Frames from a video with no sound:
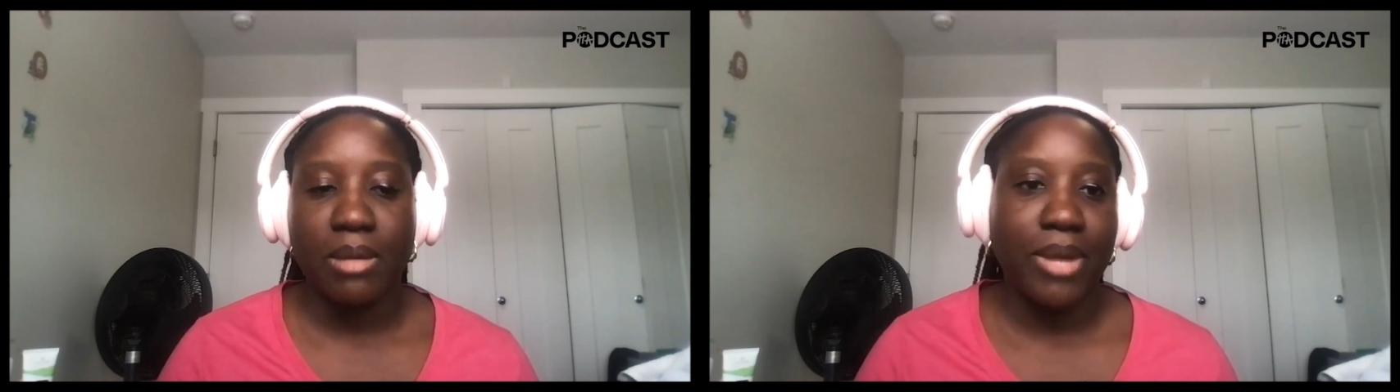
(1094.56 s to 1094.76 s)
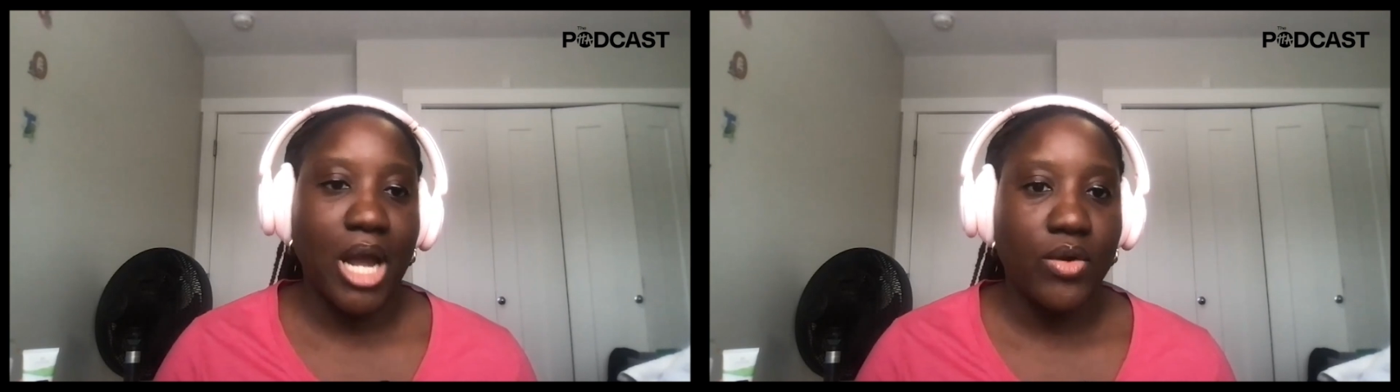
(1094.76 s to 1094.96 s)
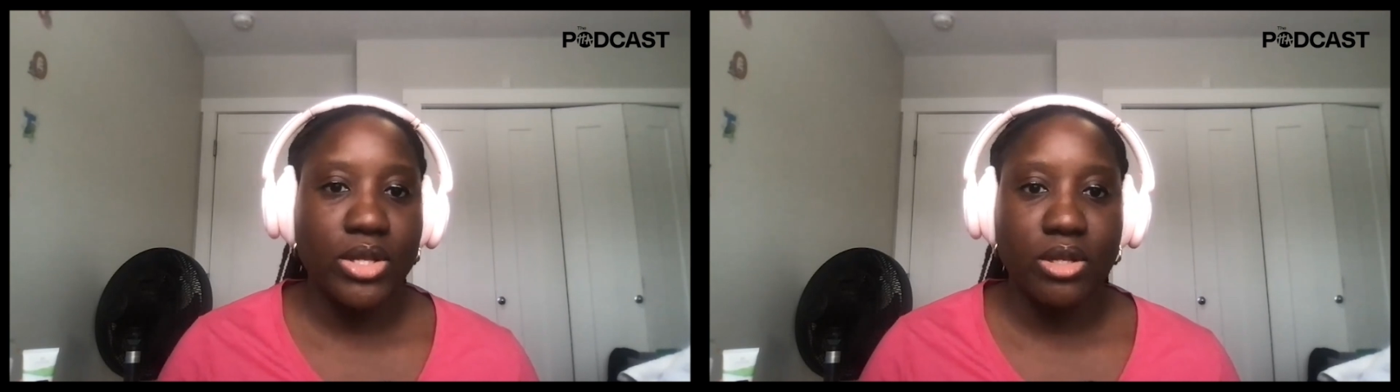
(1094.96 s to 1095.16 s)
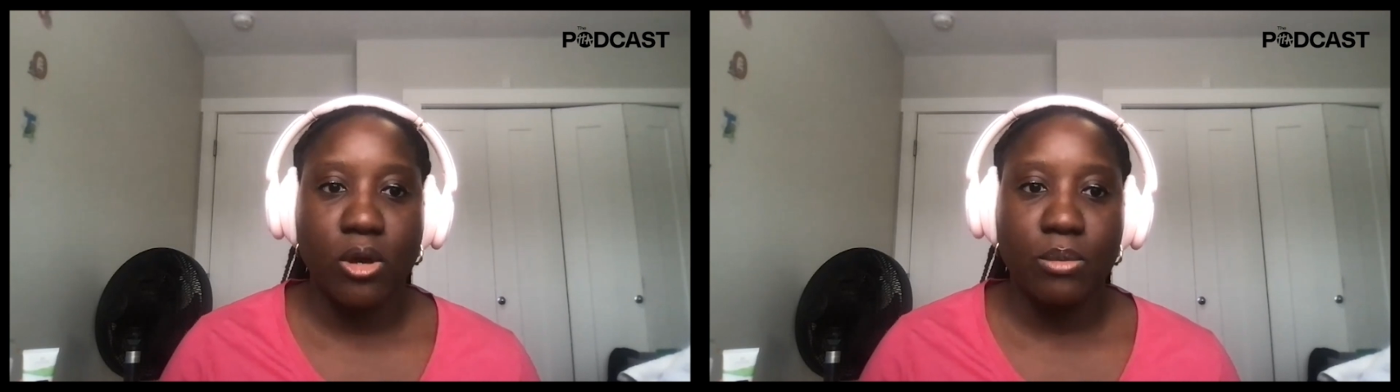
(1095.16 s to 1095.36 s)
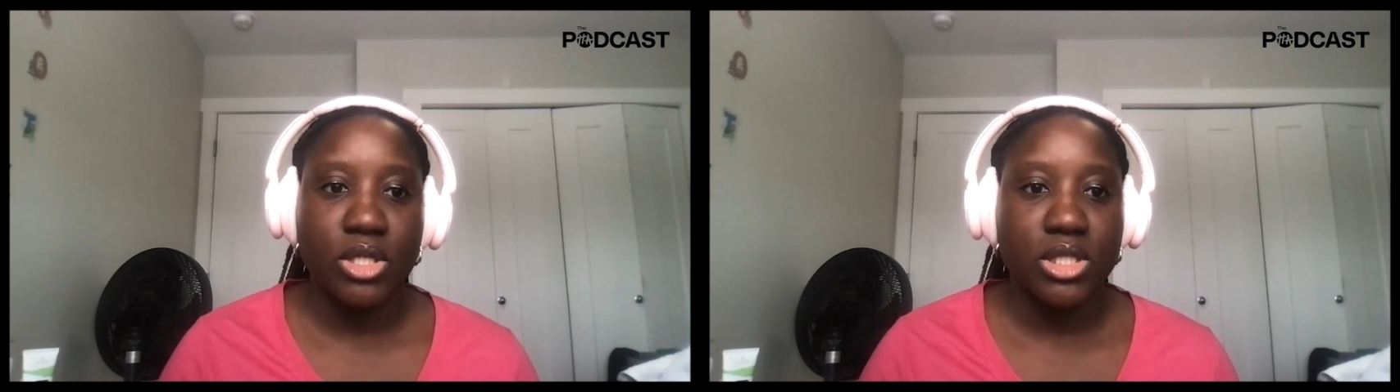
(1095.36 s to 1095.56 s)
empowering the
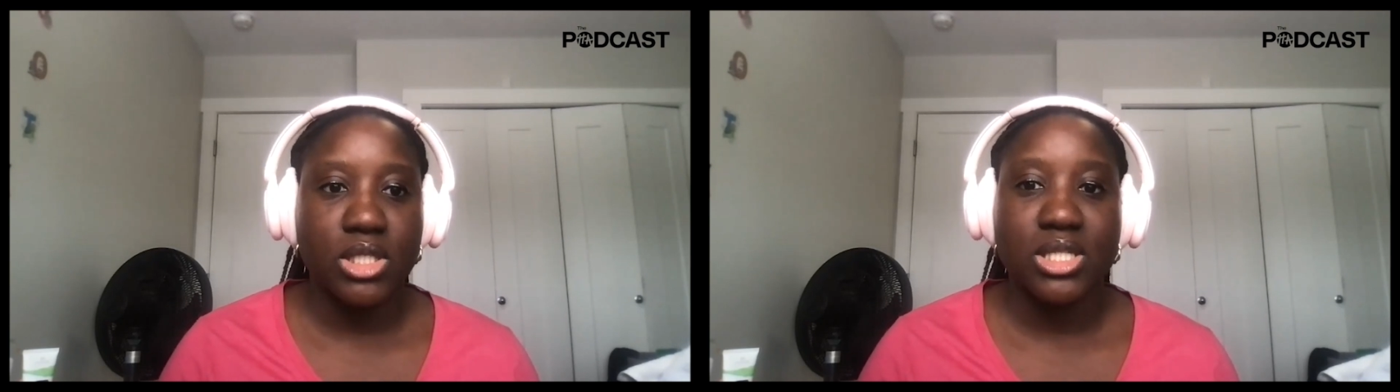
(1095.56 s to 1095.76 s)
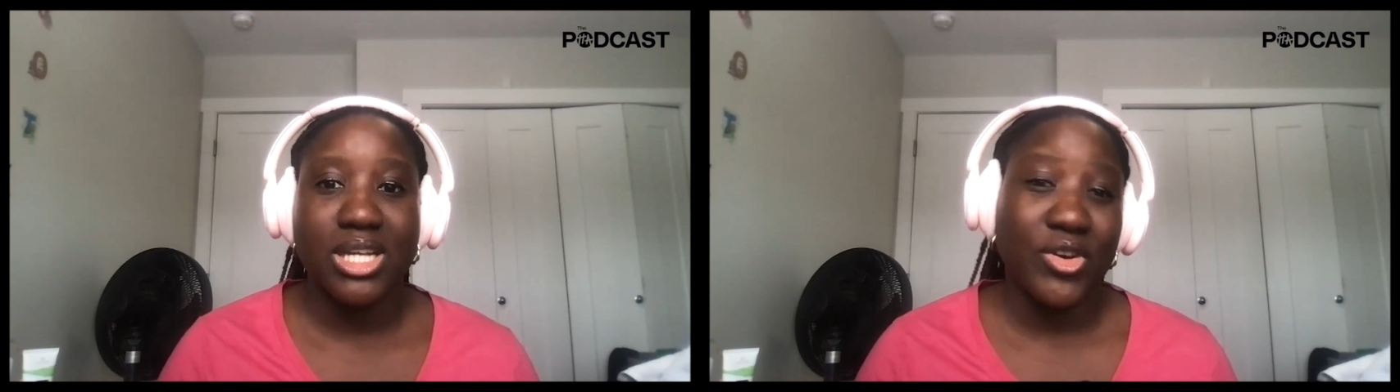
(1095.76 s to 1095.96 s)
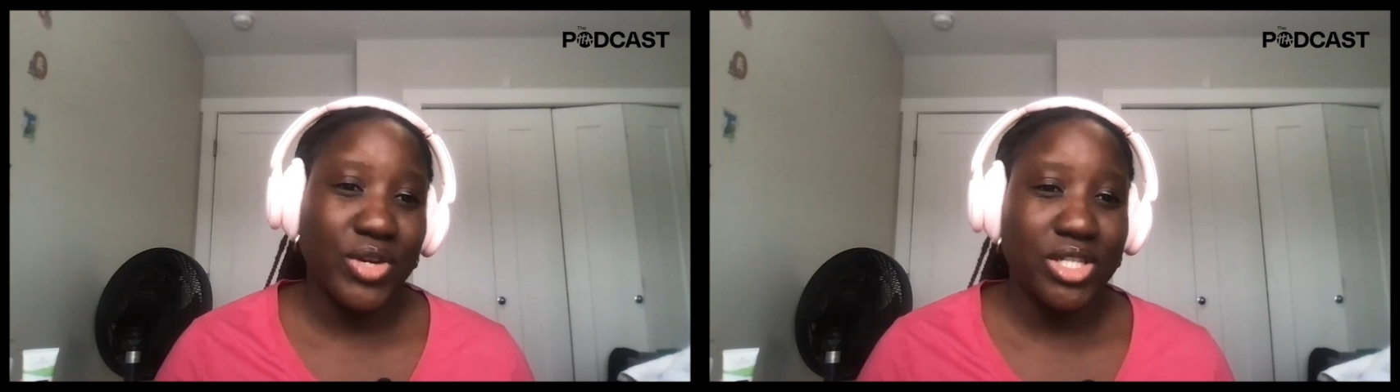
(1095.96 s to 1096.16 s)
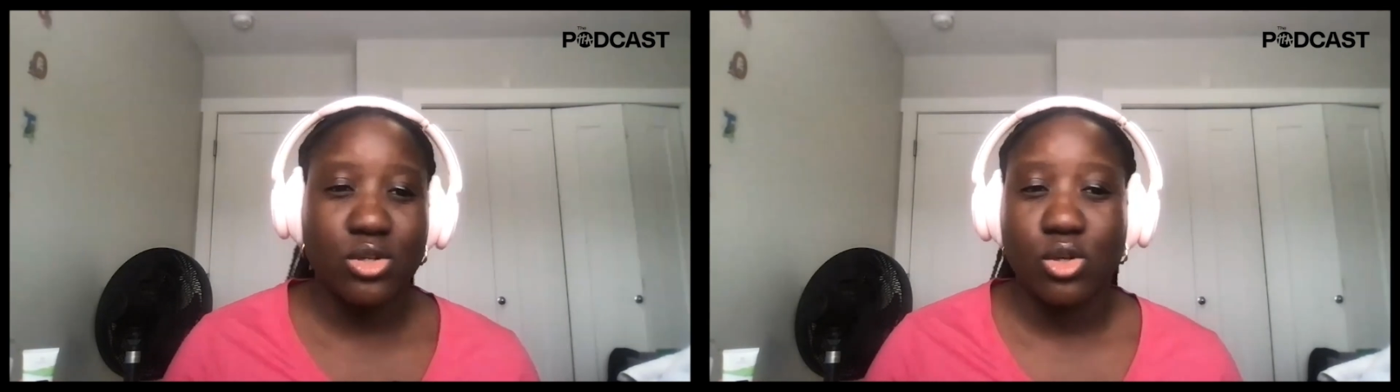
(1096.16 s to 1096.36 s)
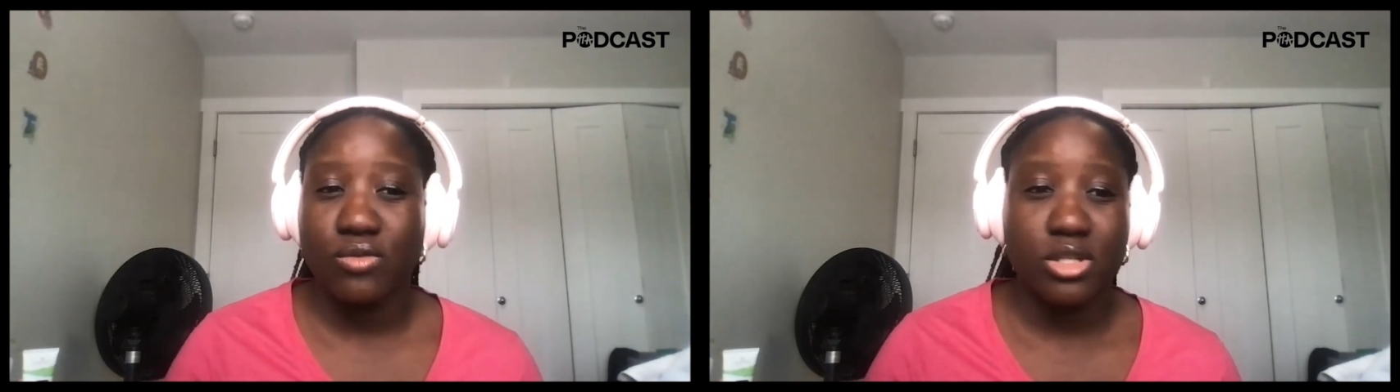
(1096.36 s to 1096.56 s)
communities and
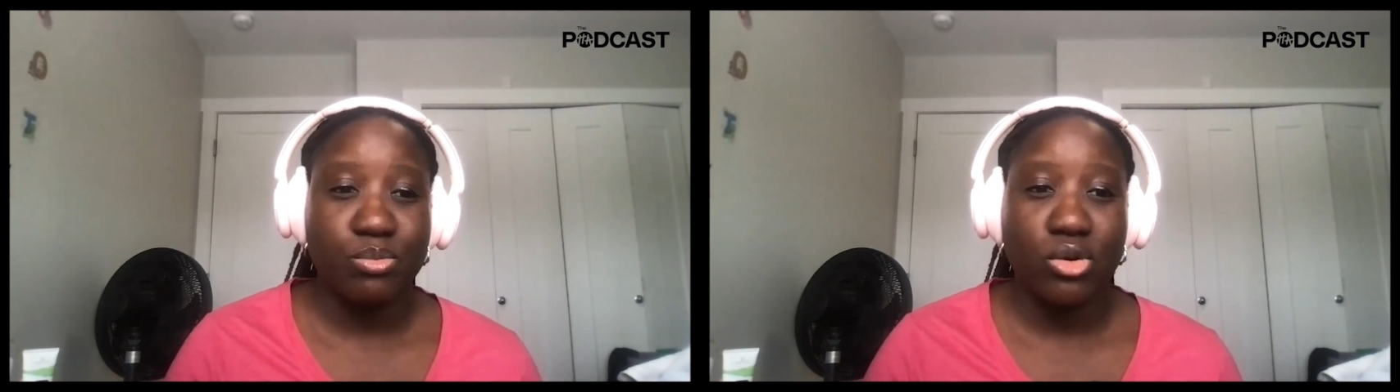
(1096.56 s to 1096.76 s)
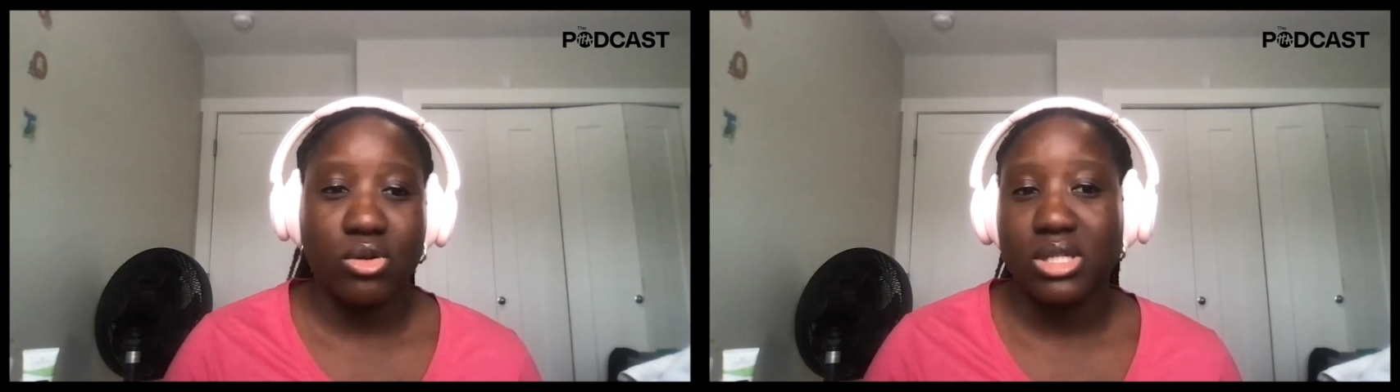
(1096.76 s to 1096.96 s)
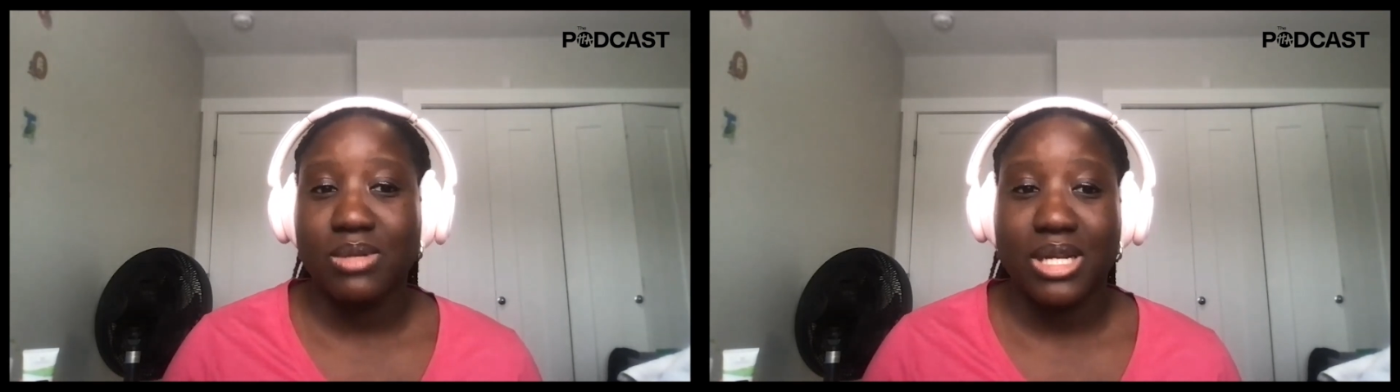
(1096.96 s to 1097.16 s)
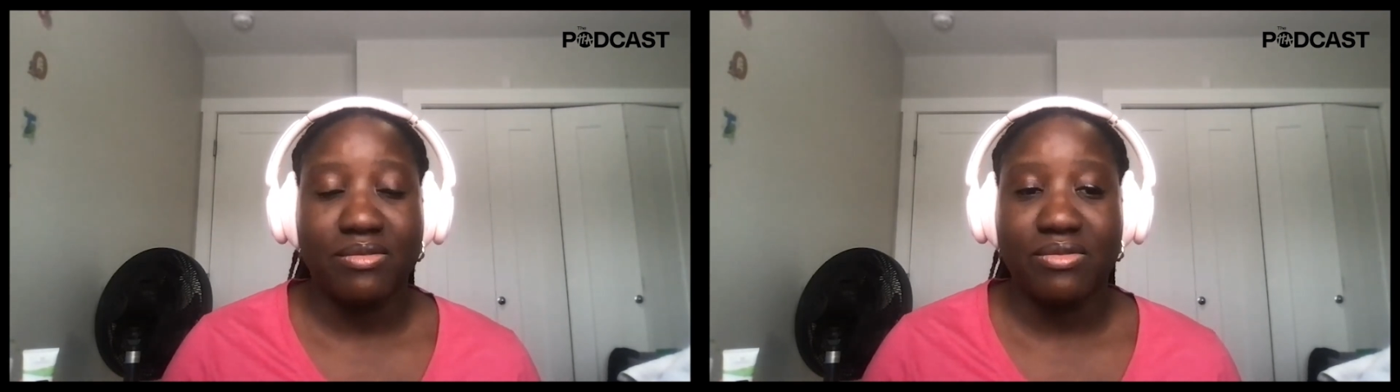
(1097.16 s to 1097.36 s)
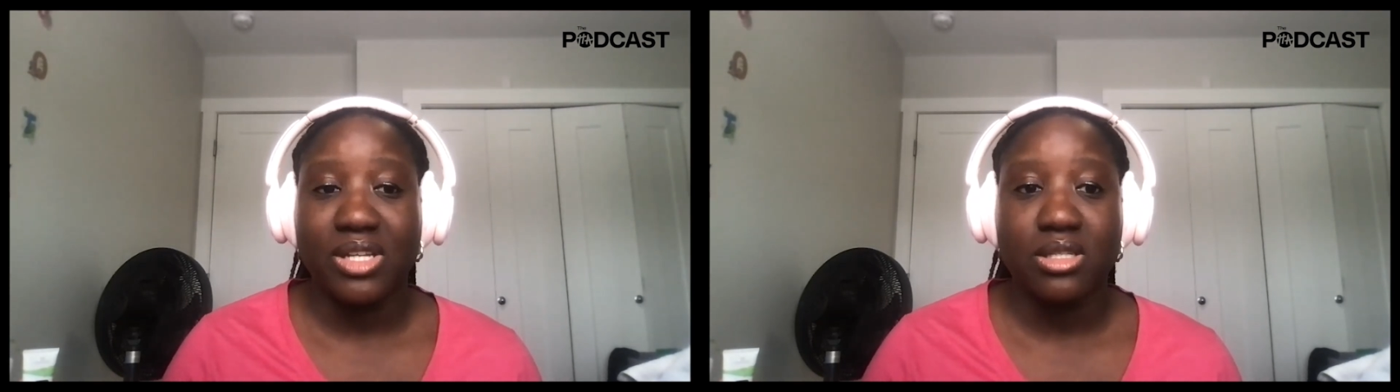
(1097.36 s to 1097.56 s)
creating all of these programs and
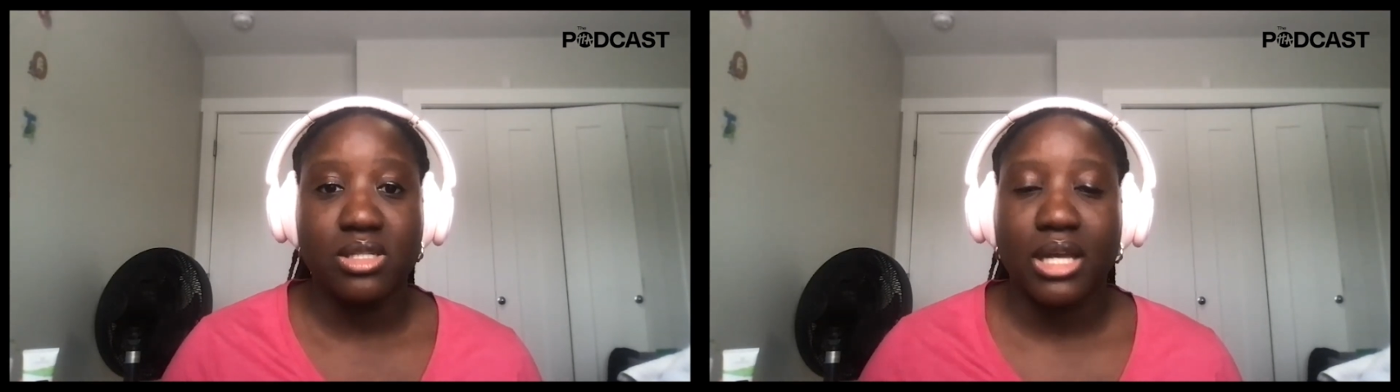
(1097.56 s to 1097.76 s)
events